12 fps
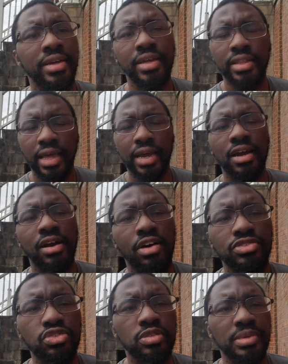It could cause
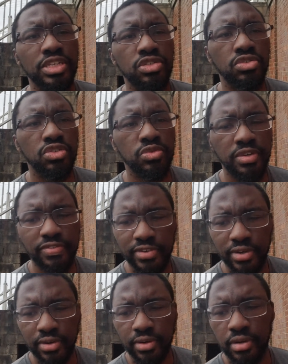you some issues with
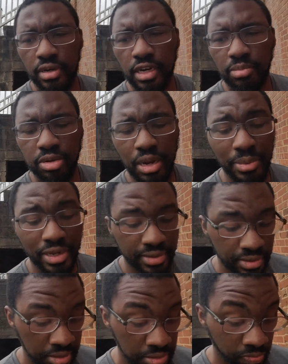your plumbing.
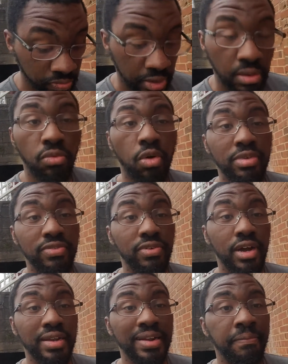Won't be
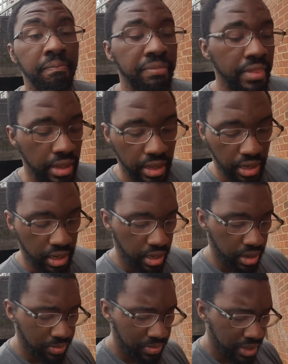fun.
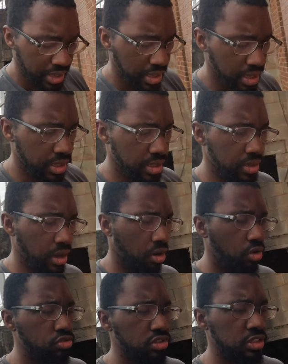The
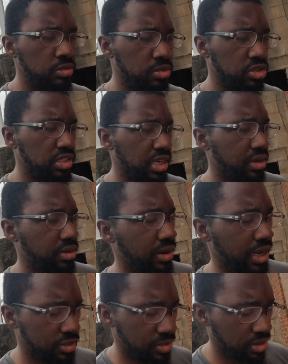hose in particular, I
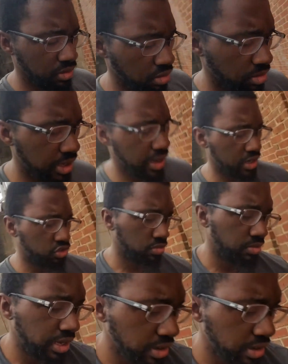spent a little bit of extra money